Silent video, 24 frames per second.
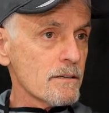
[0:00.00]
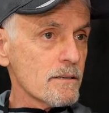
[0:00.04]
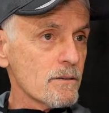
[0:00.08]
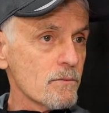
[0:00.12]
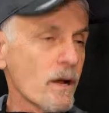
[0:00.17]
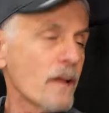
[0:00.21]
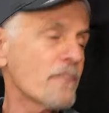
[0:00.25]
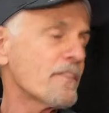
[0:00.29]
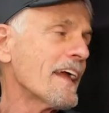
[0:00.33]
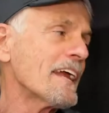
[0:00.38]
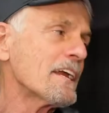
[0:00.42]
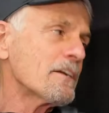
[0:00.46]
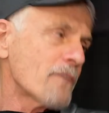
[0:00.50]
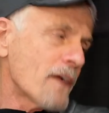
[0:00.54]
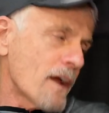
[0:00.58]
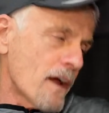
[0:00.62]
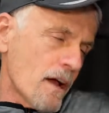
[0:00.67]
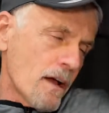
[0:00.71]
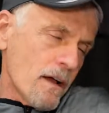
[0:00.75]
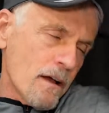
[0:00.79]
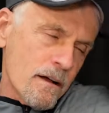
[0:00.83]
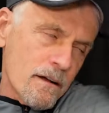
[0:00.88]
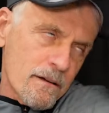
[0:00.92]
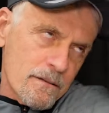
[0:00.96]
Well, thank you.
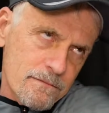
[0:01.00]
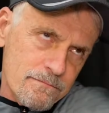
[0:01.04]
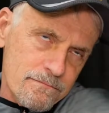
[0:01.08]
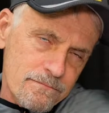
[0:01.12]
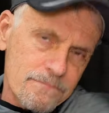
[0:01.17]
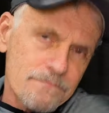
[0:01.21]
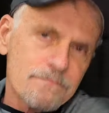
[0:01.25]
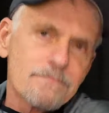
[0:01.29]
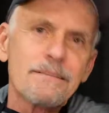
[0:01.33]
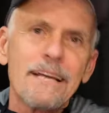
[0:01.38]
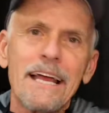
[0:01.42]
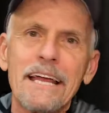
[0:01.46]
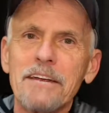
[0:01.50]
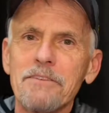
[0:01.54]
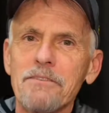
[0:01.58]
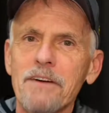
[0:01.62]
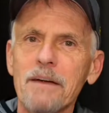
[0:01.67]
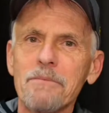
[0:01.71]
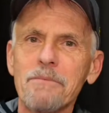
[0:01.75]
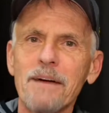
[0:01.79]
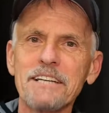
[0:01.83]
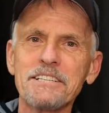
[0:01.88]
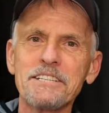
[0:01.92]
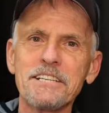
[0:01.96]
Thank you very
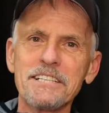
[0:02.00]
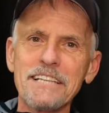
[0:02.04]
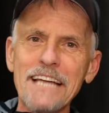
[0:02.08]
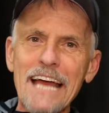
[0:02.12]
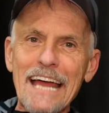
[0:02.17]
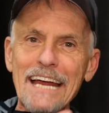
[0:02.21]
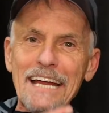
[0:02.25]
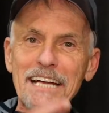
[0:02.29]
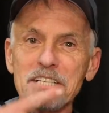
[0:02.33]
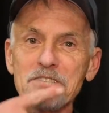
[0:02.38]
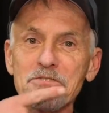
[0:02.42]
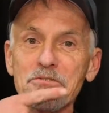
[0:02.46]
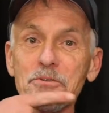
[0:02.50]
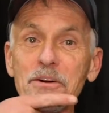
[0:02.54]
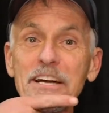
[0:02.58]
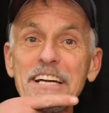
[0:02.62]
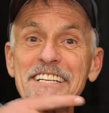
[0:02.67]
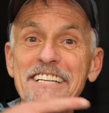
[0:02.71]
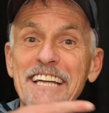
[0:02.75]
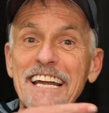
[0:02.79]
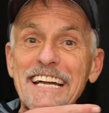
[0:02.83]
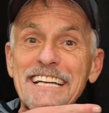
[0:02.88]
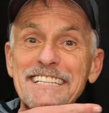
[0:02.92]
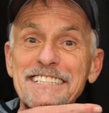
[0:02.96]
much. This guy gets free
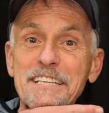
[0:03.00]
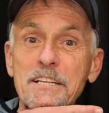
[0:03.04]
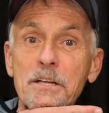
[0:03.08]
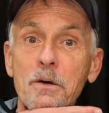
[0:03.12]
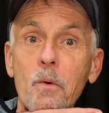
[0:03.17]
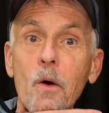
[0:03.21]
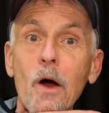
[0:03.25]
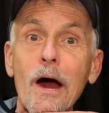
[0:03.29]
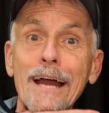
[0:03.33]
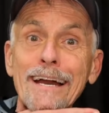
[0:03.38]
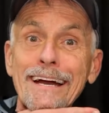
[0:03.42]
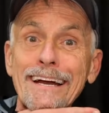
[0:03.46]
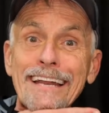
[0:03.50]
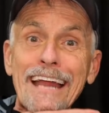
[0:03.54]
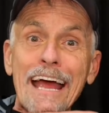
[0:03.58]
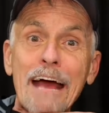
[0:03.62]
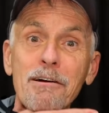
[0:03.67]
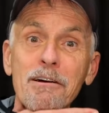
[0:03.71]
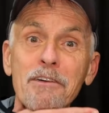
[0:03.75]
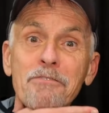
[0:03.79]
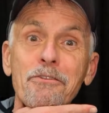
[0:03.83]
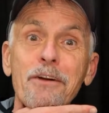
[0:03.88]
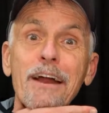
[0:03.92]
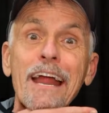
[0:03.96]
tickets to the water
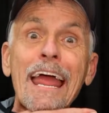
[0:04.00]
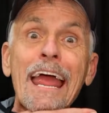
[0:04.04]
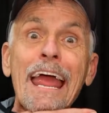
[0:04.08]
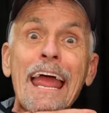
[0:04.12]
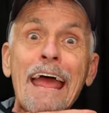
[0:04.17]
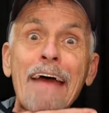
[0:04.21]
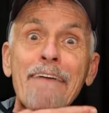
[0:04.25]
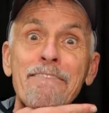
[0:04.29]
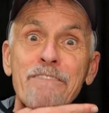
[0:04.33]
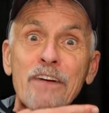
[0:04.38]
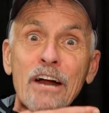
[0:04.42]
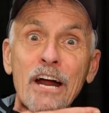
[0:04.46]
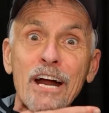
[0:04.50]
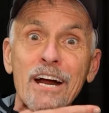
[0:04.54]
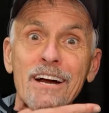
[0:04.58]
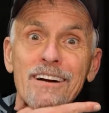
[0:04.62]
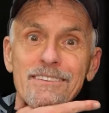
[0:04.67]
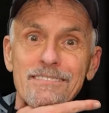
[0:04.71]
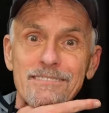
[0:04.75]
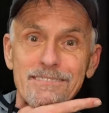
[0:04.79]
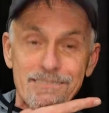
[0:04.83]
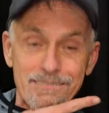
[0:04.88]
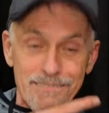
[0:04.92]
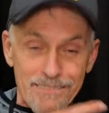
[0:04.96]
tower forever.
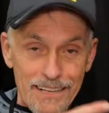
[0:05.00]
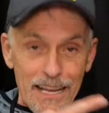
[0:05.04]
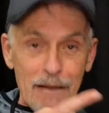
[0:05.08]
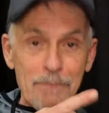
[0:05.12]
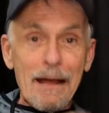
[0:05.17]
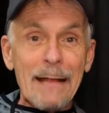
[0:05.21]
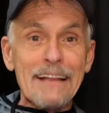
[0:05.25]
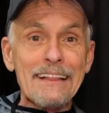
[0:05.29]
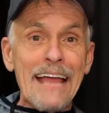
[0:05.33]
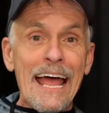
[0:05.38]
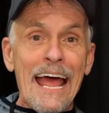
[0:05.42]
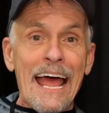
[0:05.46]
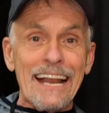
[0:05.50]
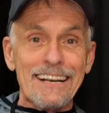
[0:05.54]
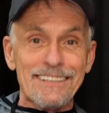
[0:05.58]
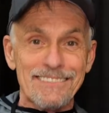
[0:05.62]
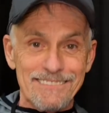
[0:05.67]
How about that?